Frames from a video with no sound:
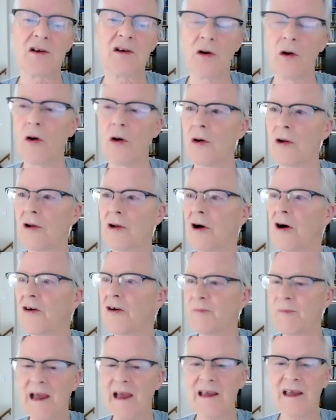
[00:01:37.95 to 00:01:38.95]
goal
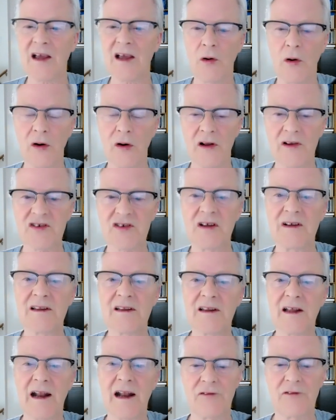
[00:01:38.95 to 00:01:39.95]
of making oils
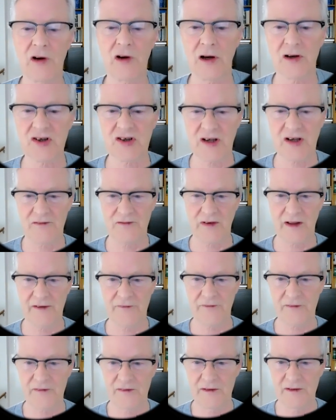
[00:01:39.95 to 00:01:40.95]
that have a long shelf
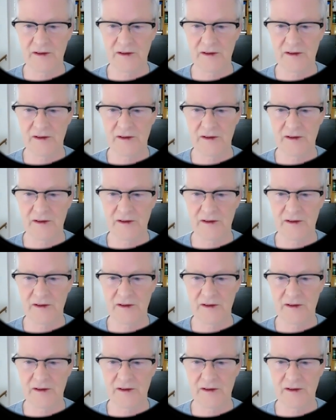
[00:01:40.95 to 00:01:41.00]
life.